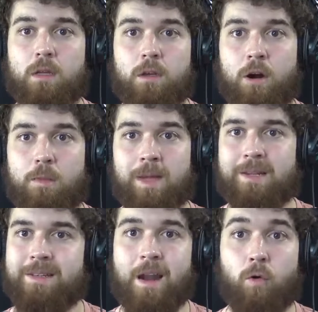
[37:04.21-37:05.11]
You know what I mean?
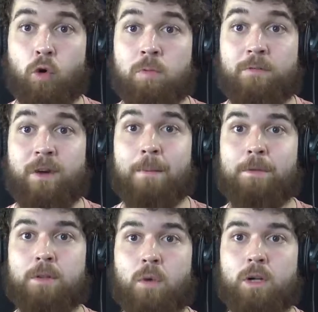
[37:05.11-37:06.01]
It's not a warm-up fight,
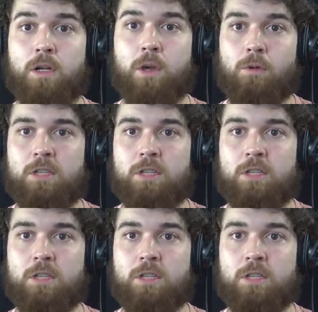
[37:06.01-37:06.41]
but Tony's going